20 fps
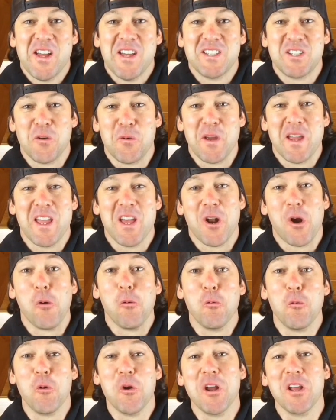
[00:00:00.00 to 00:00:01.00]
So we hit a
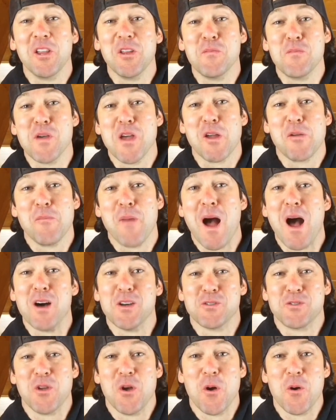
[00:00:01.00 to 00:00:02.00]
really big
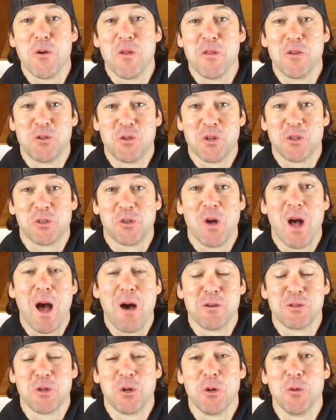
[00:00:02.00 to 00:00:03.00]
milestone in the Driscoll
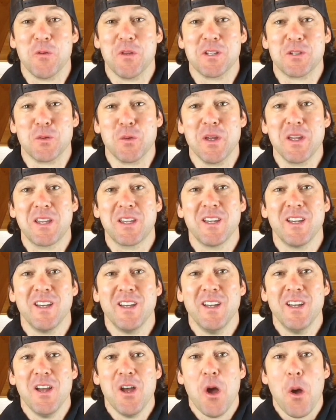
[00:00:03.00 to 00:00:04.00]
household this week.
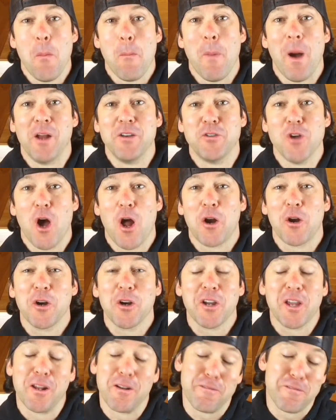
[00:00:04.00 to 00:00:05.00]
My daughter
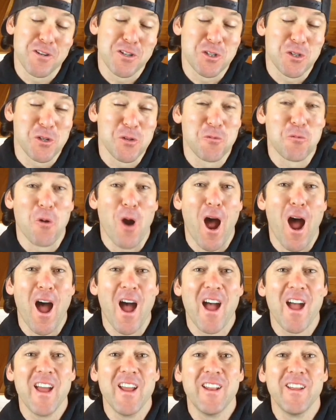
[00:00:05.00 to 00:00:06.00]
can officially
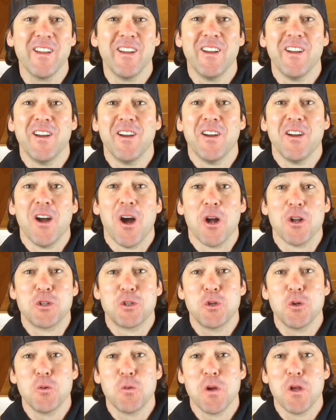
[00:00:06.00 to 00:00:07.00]
ride a
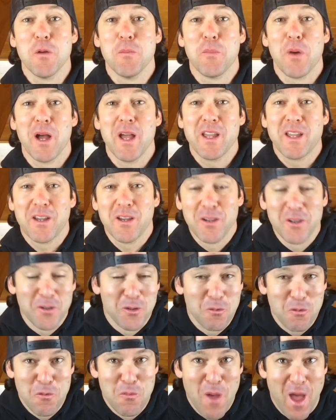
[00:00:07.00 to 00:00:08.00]
two-wheel bike
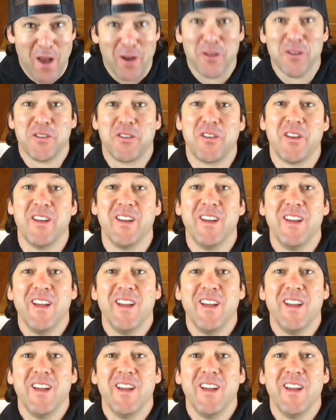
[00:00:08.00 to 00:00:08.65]
with pedals.